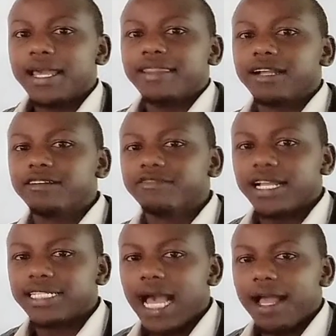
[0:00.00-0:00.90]
the
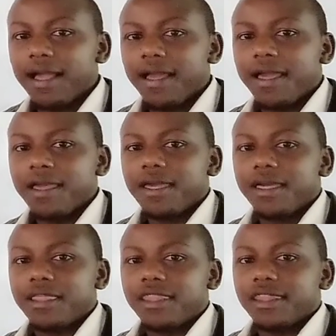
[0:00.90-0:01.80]
greater
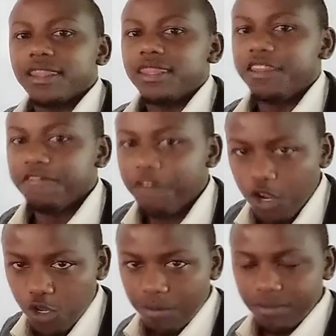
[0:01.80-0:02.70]
the
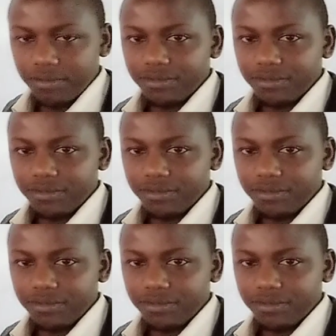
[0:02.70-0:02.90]
volume,